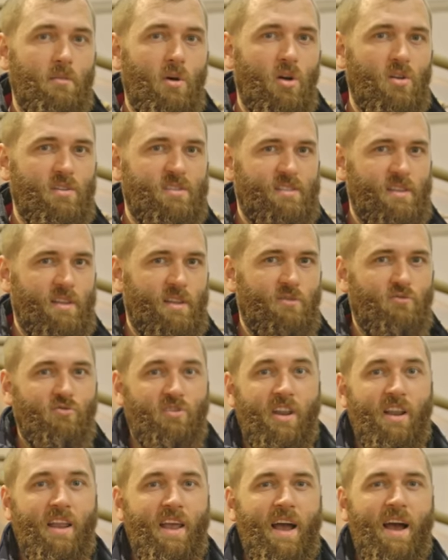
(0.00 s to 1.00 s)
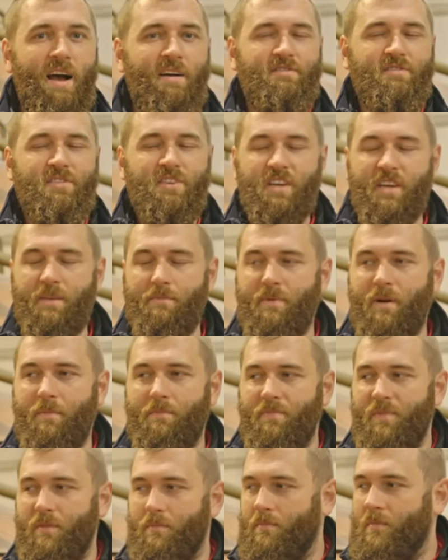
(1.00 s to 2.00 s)
malt, so they really have to keep up
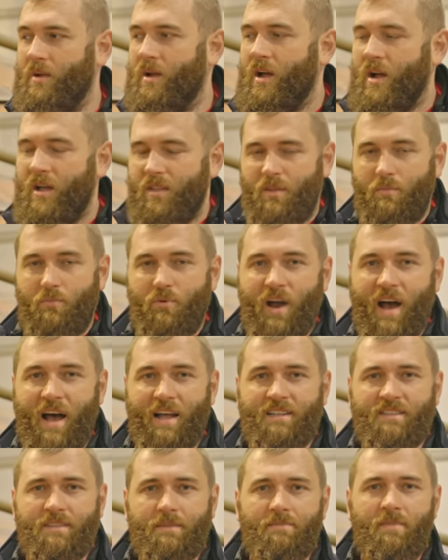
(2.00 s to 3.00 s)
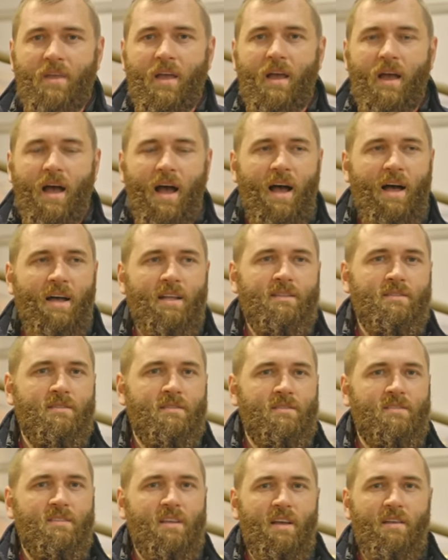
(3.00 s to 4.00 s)
the, the brand.
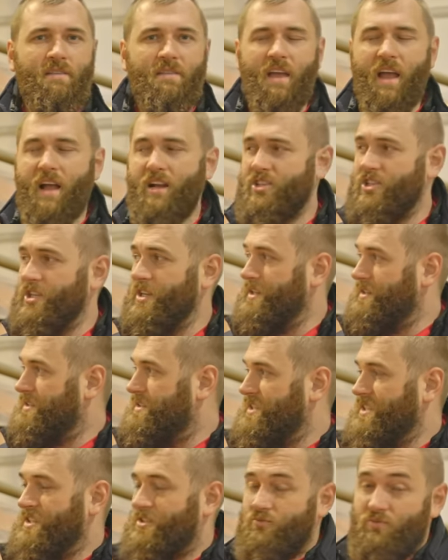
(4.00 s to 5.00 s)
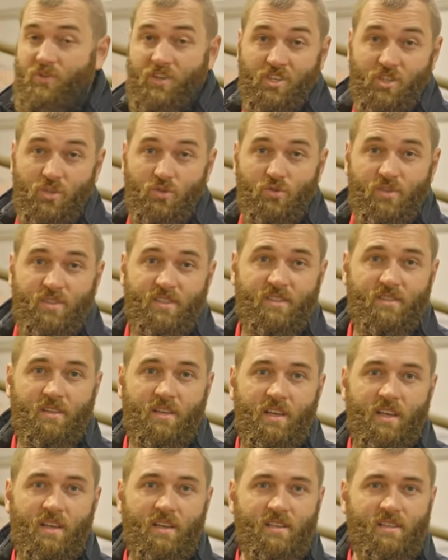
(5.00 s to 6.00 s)
And they actually did reduce
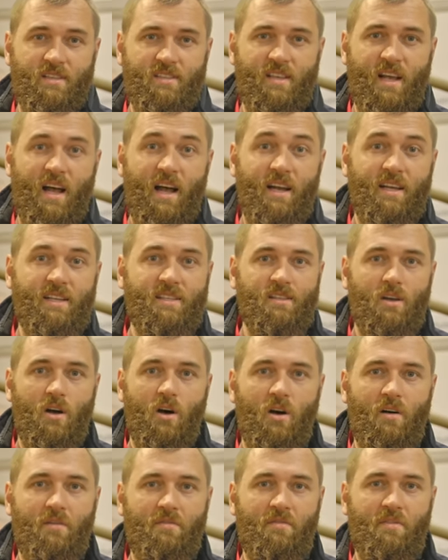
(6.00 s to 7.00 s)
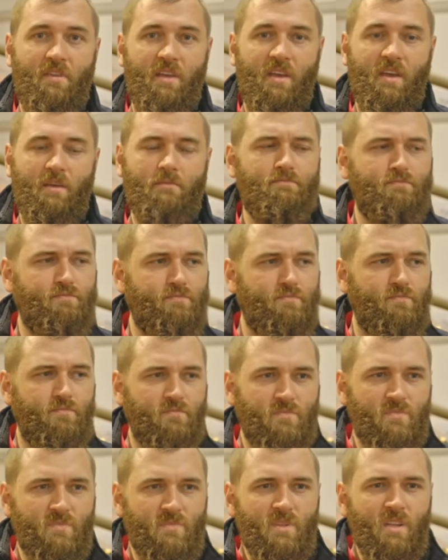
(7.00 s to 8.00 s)
the size of the,
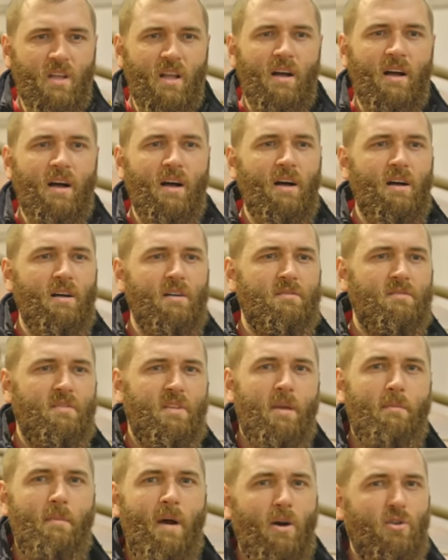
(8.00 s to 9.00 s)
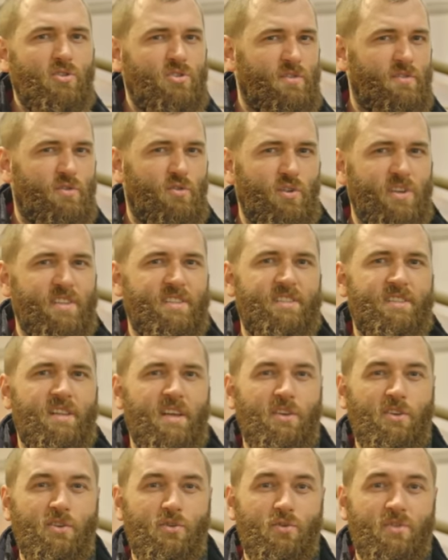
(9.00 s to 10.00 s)
uh, the amount of grist
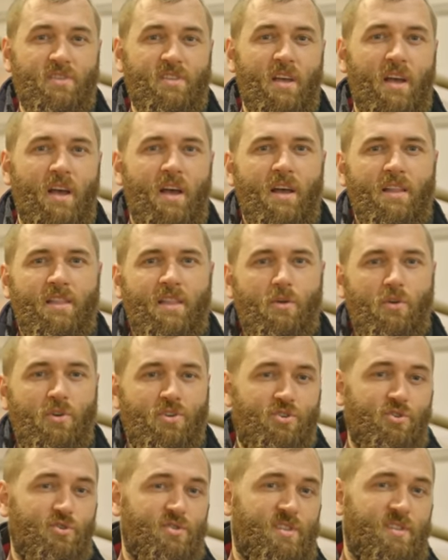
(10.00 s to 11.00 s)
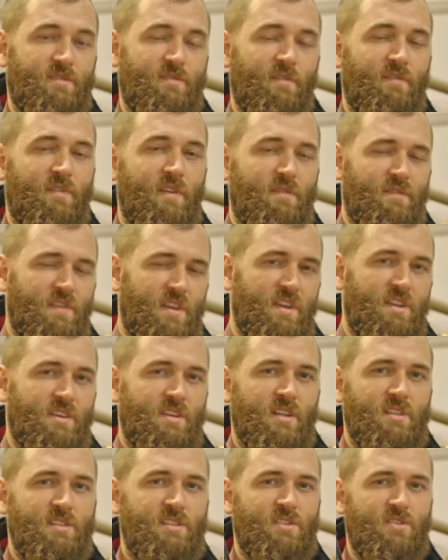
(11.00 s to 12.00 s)
they use. They reduced it from fifteen
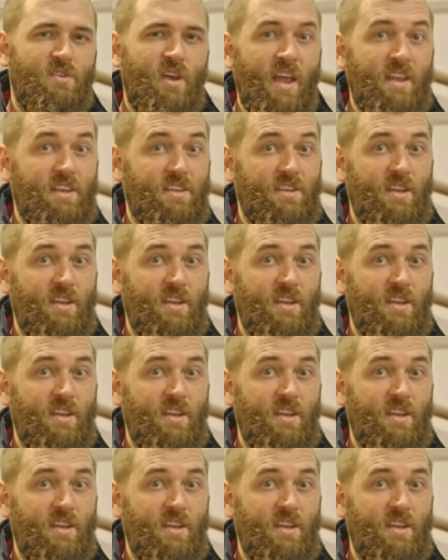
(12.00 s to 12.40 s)
tons to eighteen